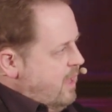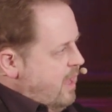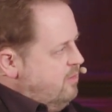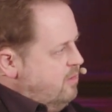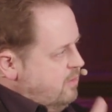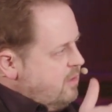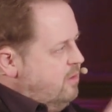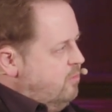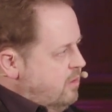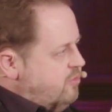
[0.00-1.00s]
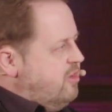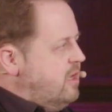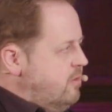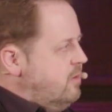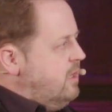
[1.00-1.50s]
And you were
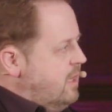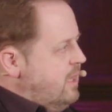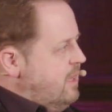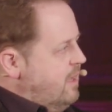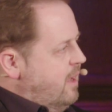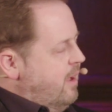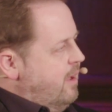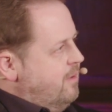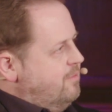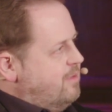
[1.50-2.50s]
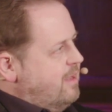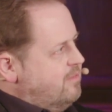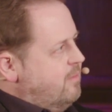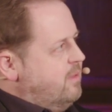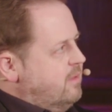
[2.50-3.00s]
genuinely saying
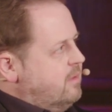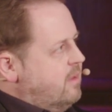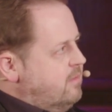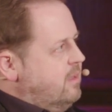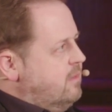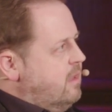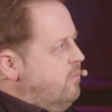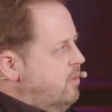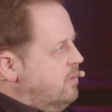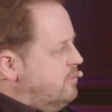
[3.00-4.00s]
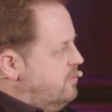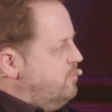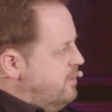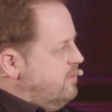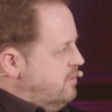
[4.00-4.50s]
something that I think they were not
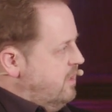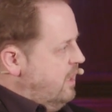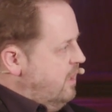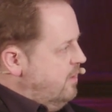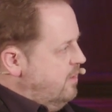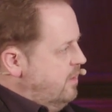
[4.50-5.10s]
expecting to hear.